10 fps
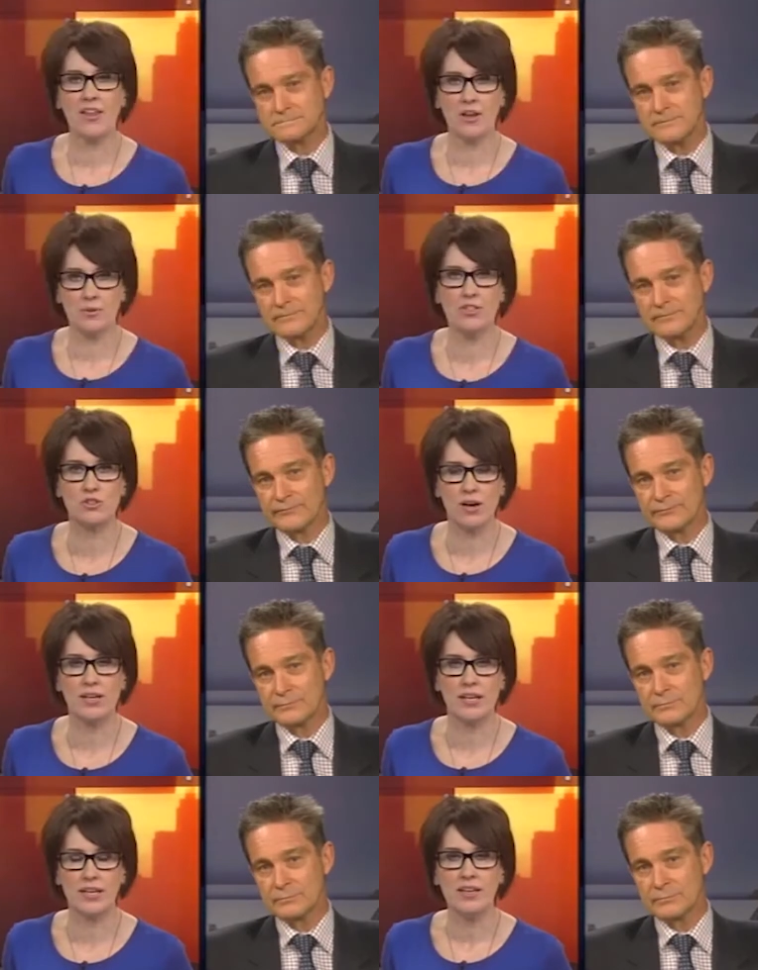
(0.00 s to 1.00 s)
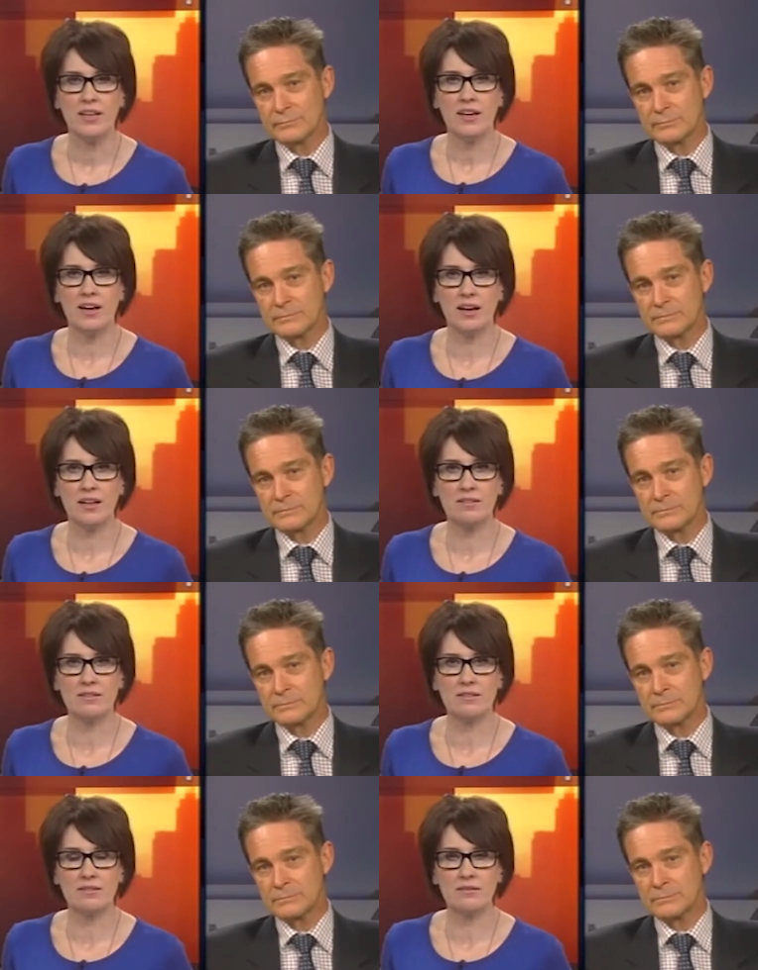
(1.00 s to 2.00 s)
Speaker 1: they were struggling, uh,
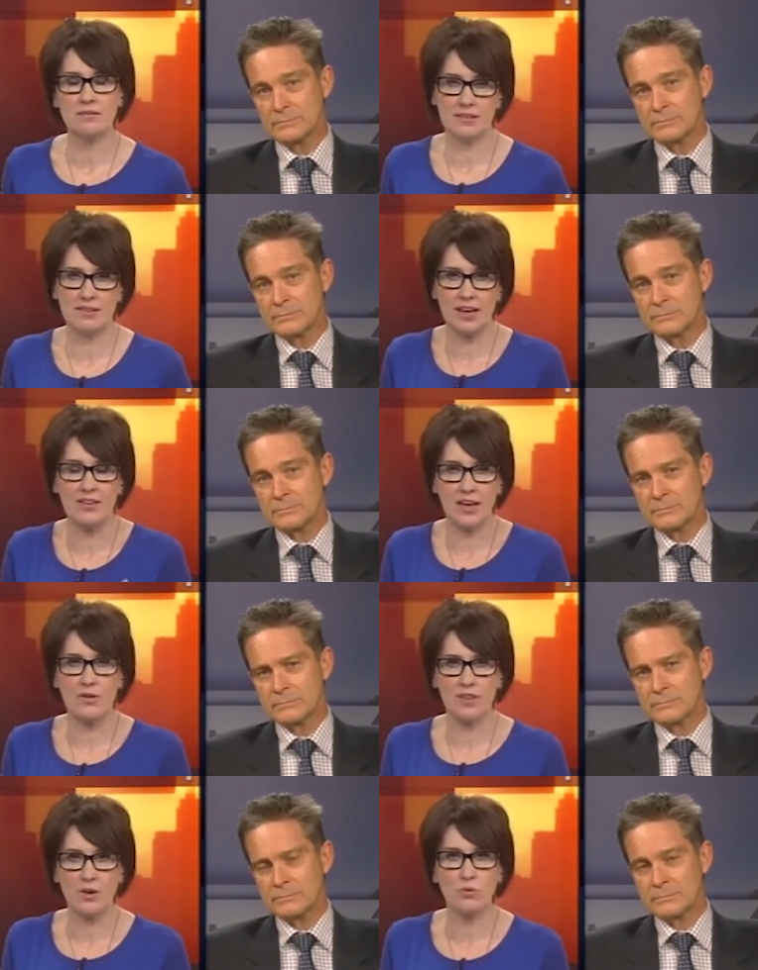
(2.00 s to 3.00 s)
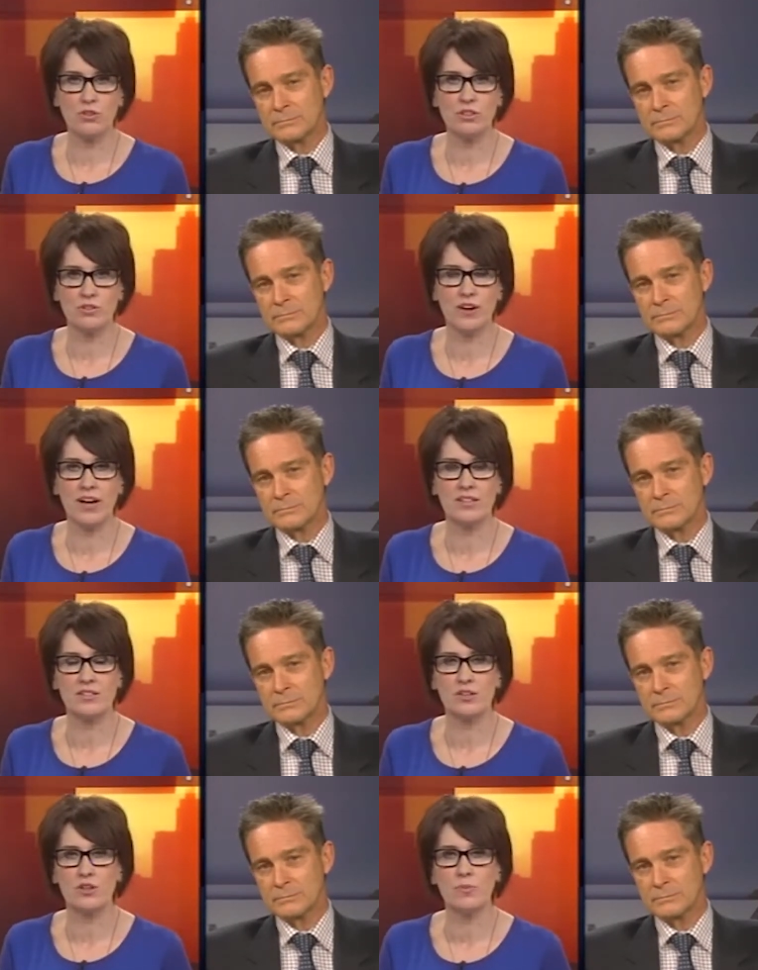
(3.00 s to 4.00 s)
they, they, they wouldn't advance.
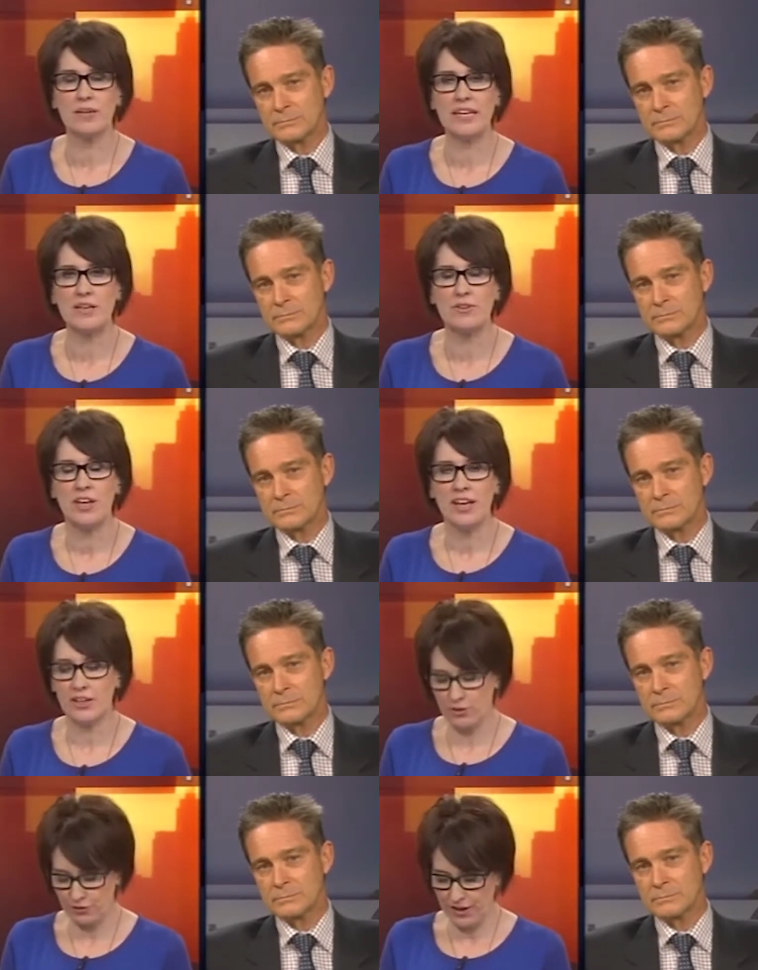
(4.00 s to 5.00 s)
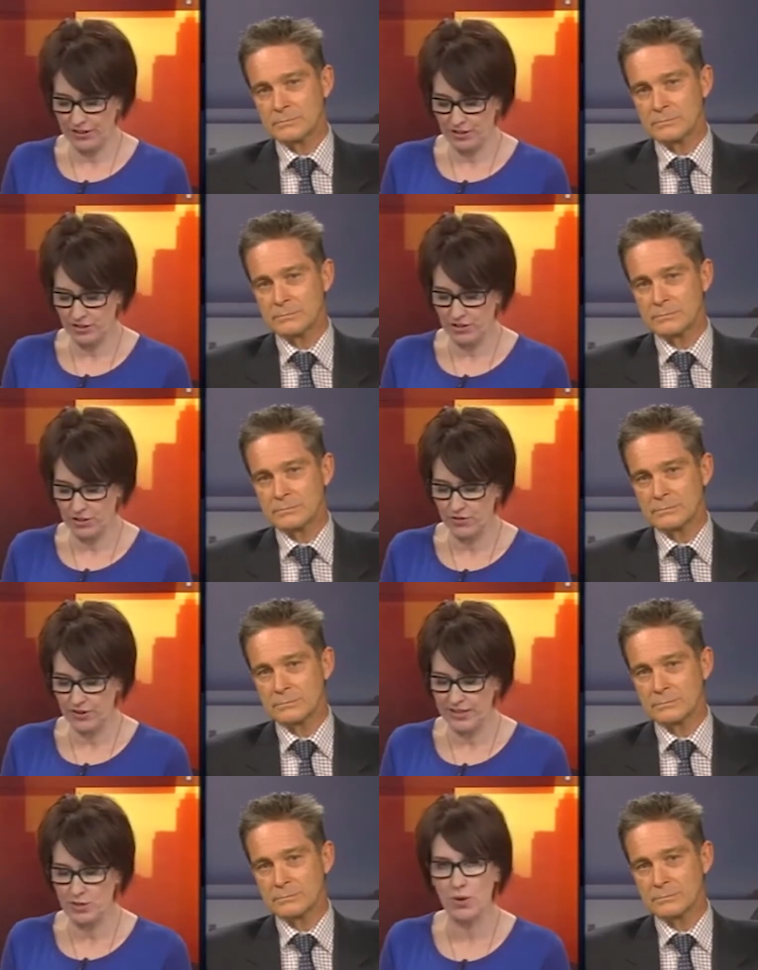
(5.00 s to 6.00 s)
So you believe, and you found in this
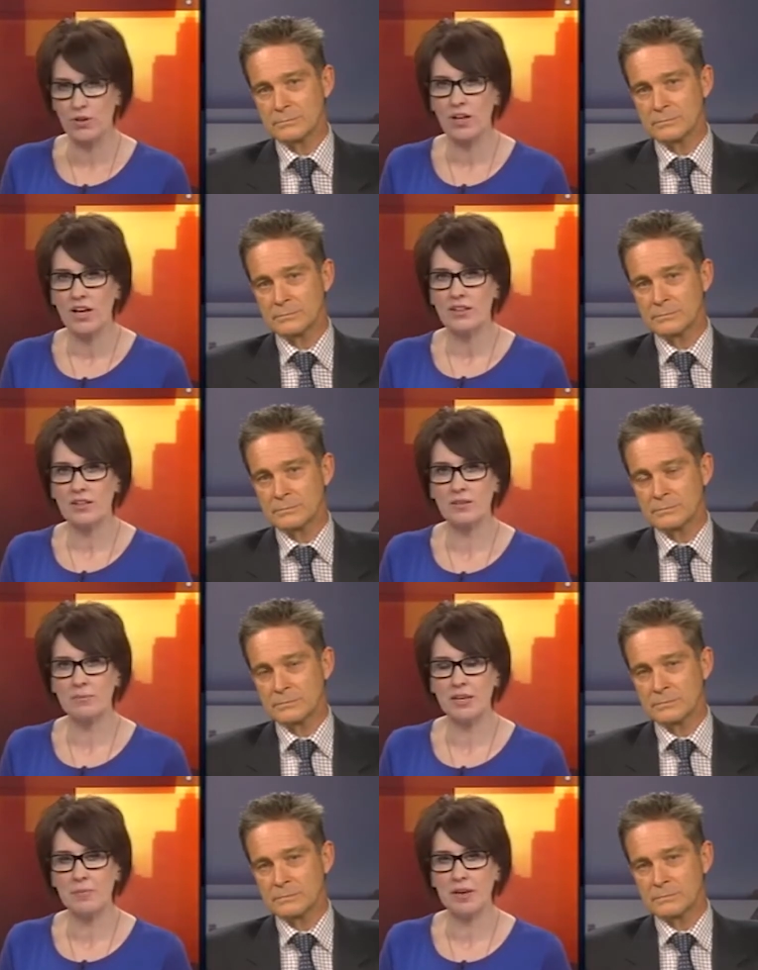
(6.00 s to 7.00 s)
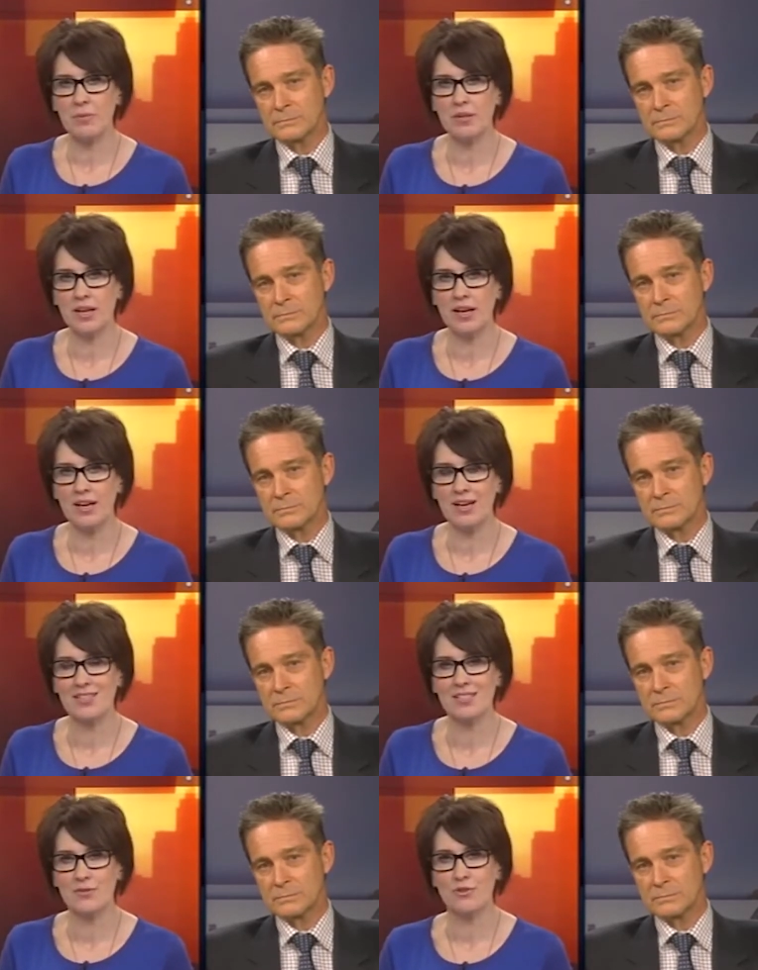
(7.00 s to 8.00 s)
survey as well, that many people are, are
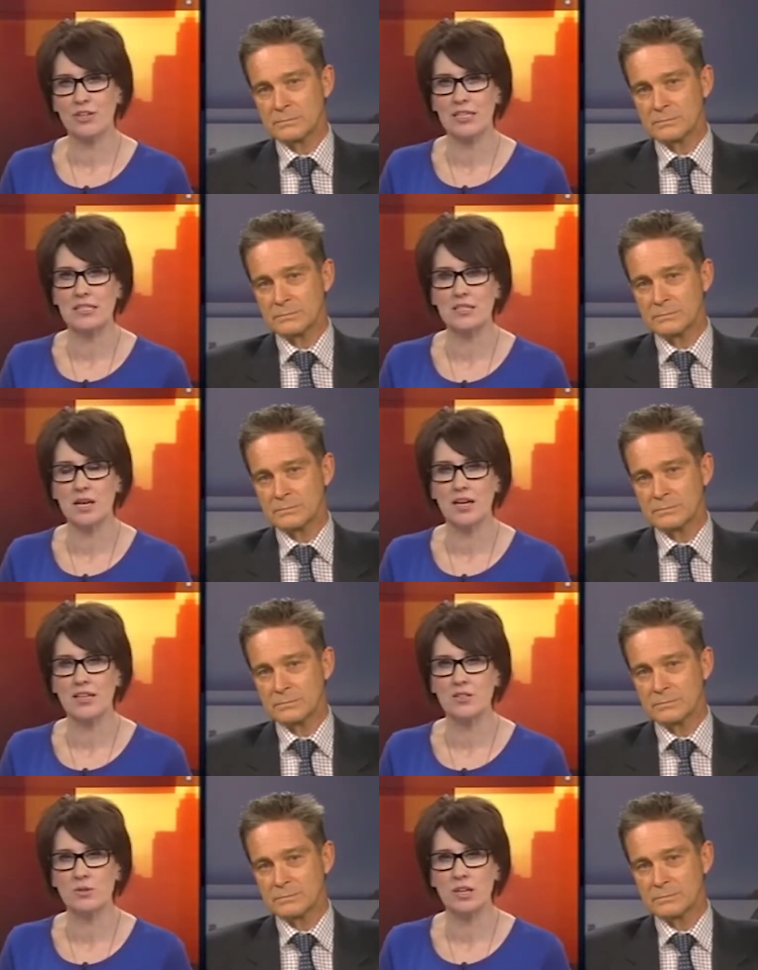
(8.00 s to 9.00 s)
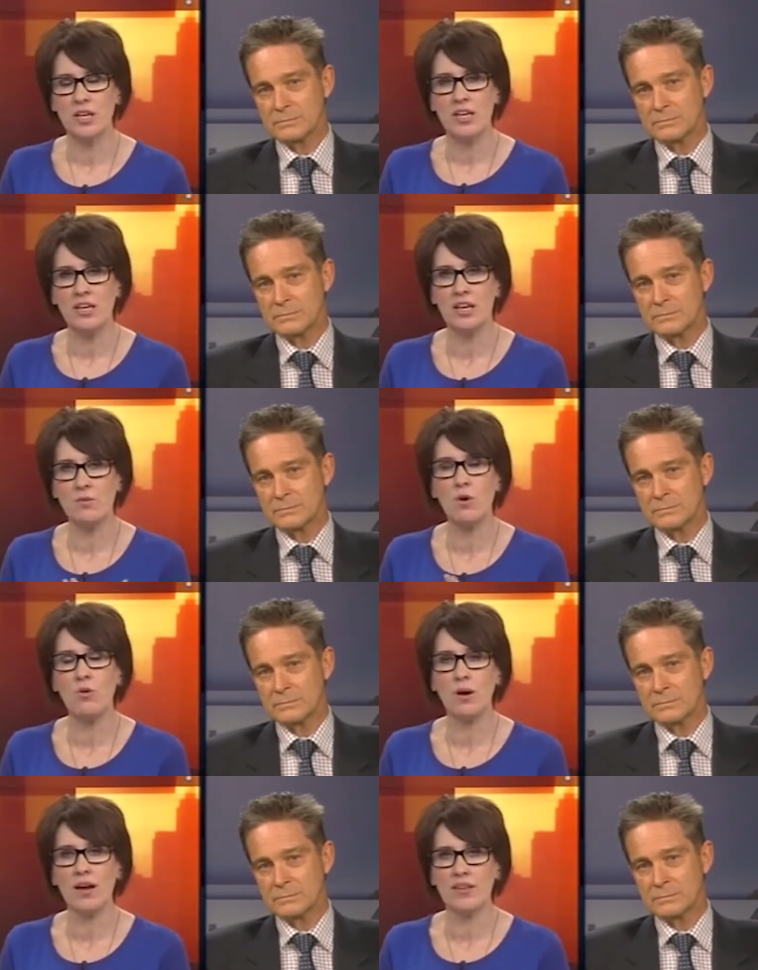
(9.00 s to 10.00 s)
suffering in silence. in
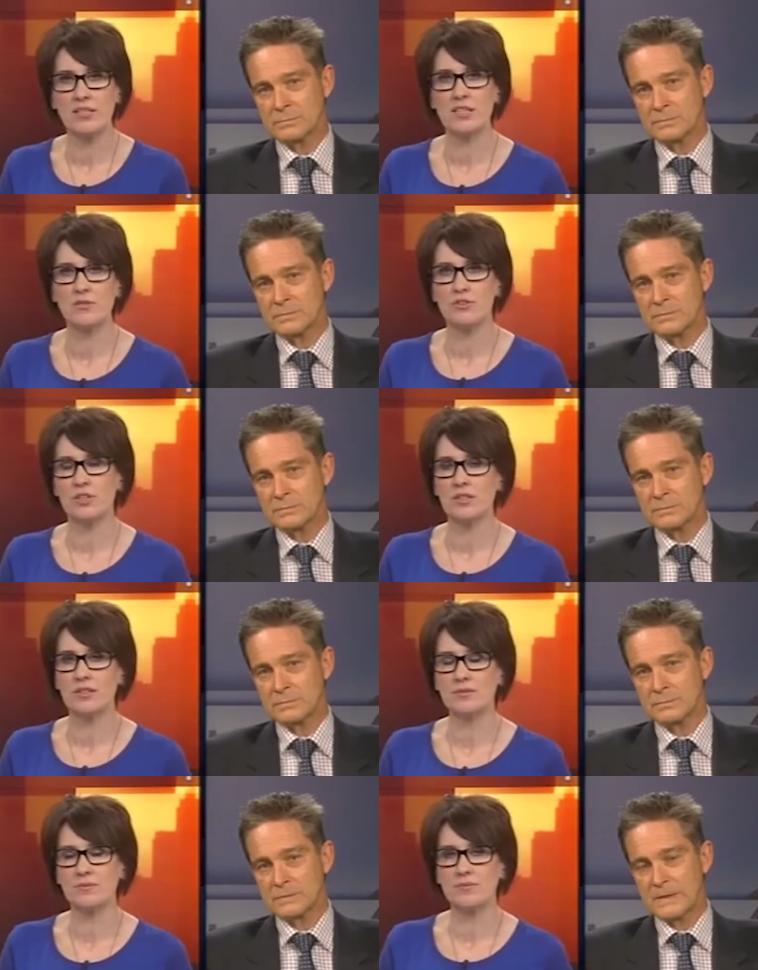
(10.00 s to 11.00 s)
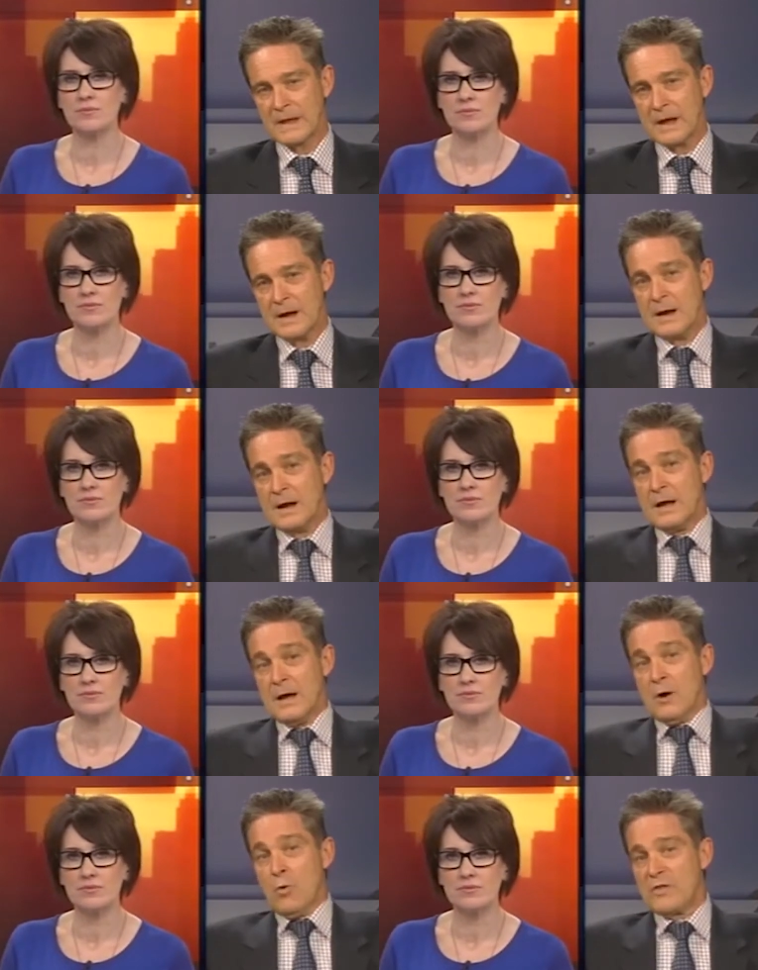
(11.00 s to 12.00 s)
what way are they suffering?
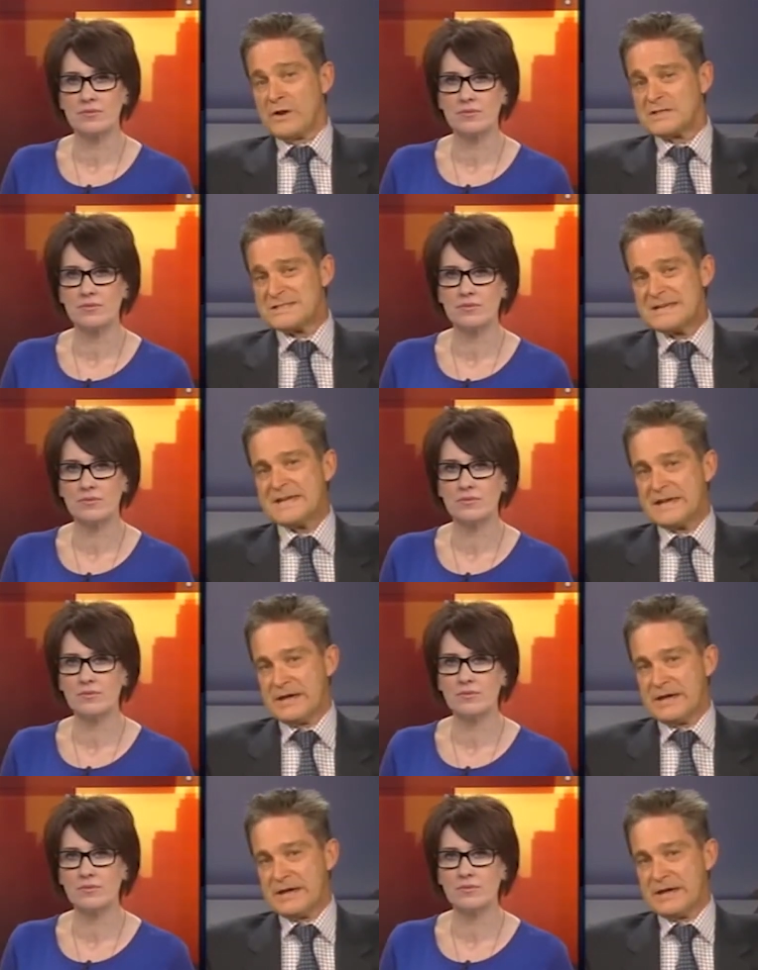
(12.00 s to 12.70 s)
Speaker 2: Well, they're not seeking